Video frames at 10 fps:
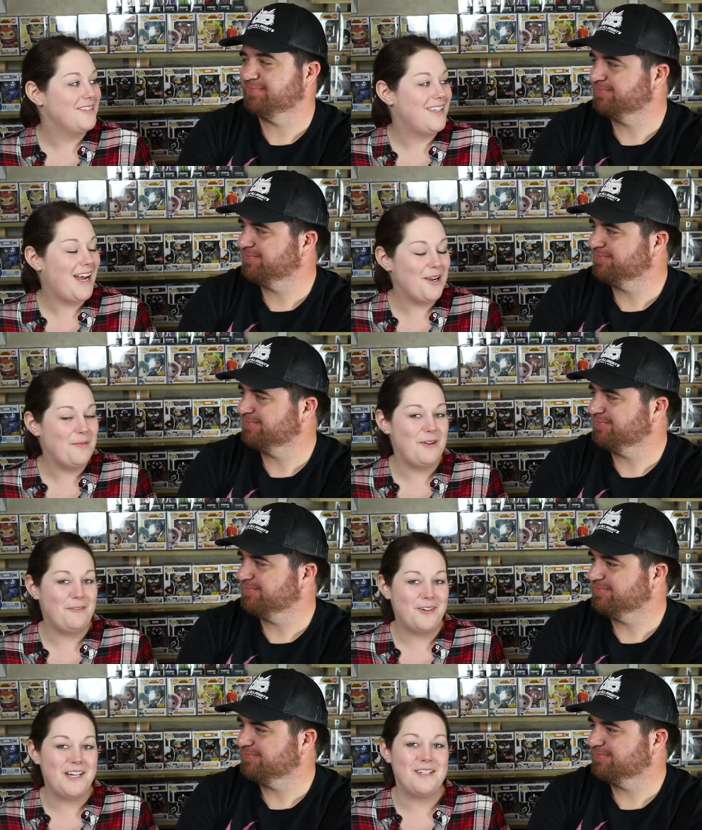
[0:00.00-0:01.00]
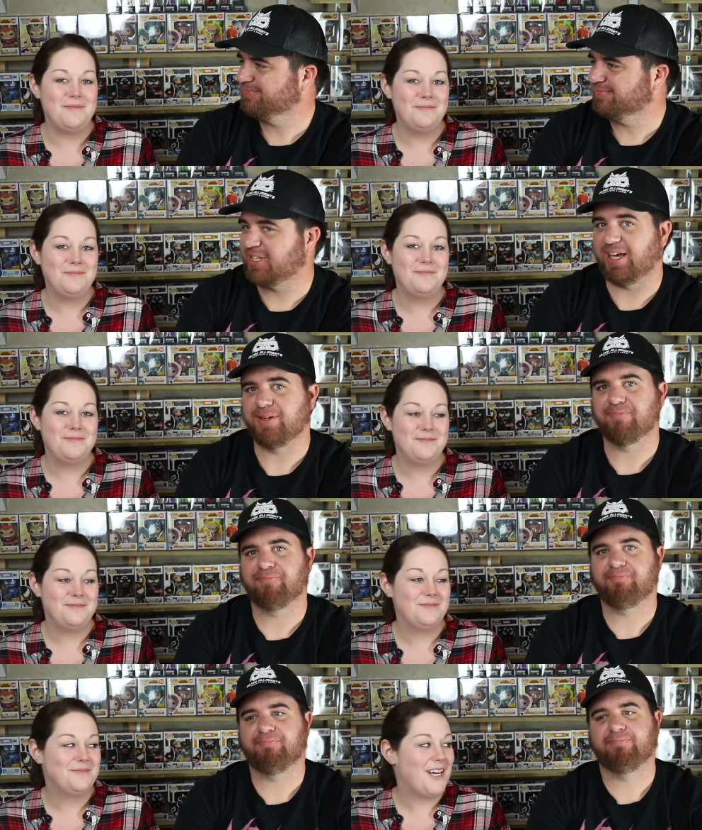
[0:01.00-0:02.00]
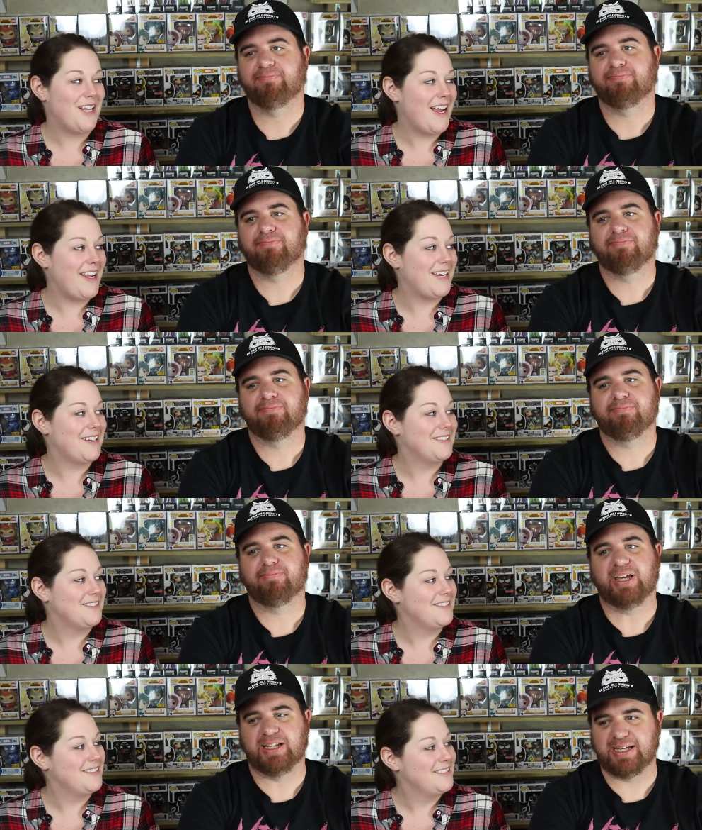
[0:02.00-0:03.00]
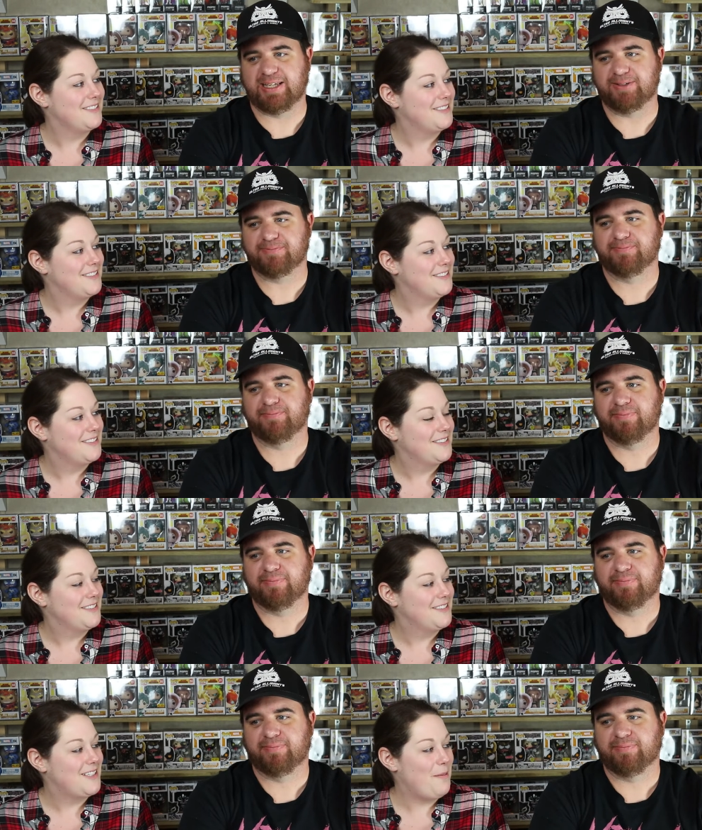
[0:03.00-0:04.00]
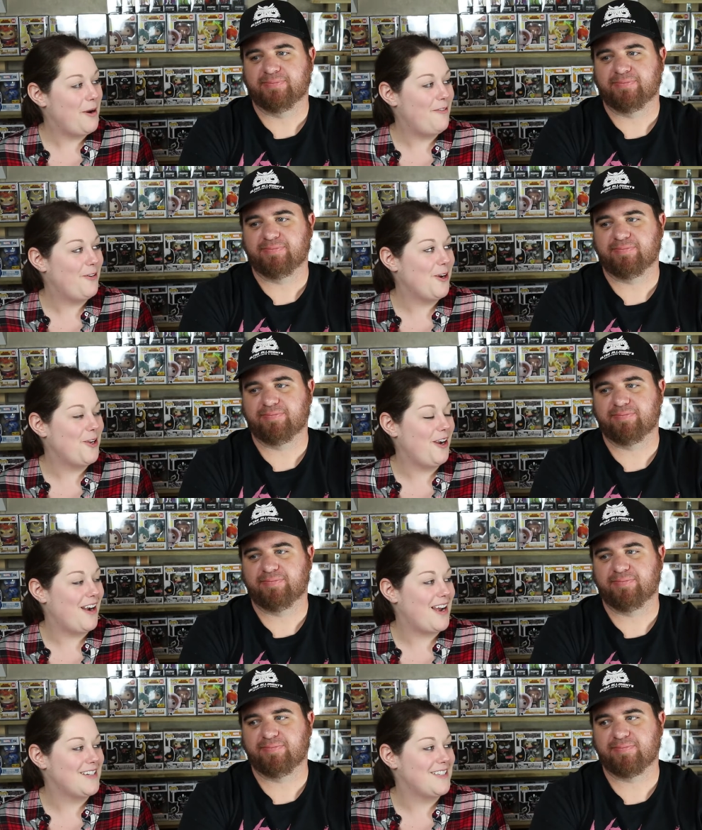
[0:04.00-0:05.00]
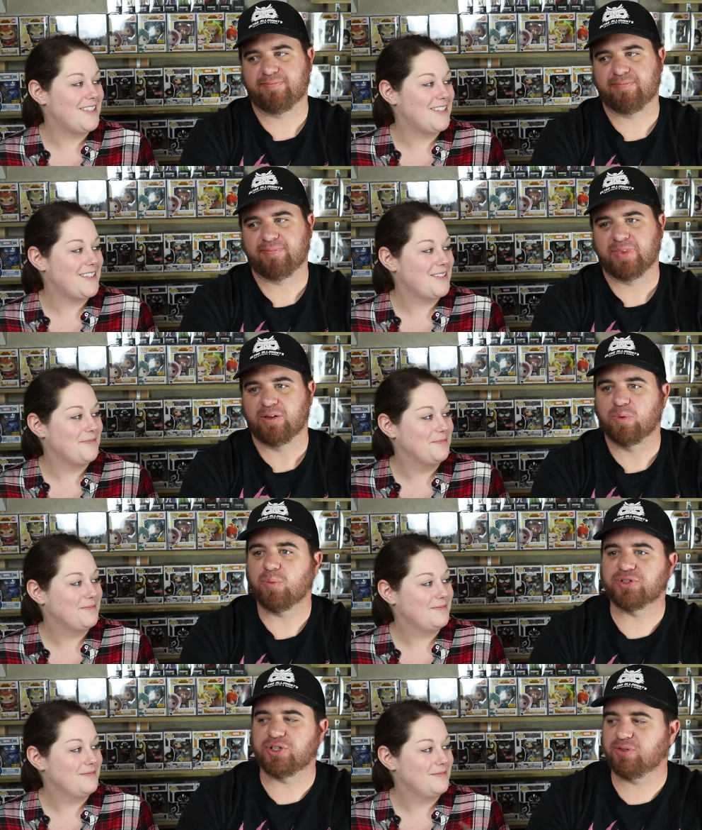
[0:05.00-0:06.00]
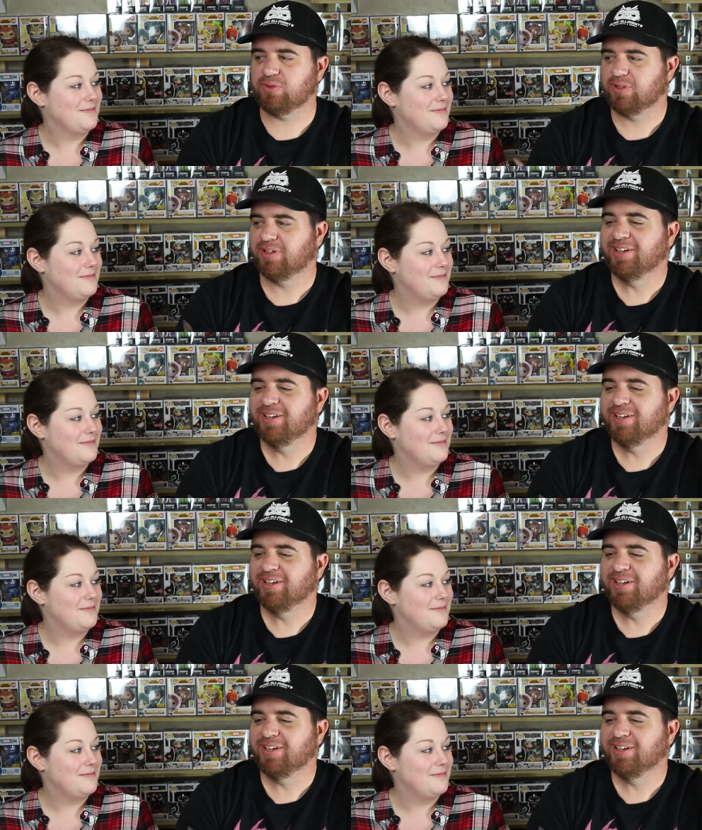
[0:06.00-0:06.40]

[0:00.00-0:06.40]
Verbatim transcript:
Speaker 1: That could be fun. Okay. I like it. I like it. I'm not very good at accents.
Speaker 2: What we'll do...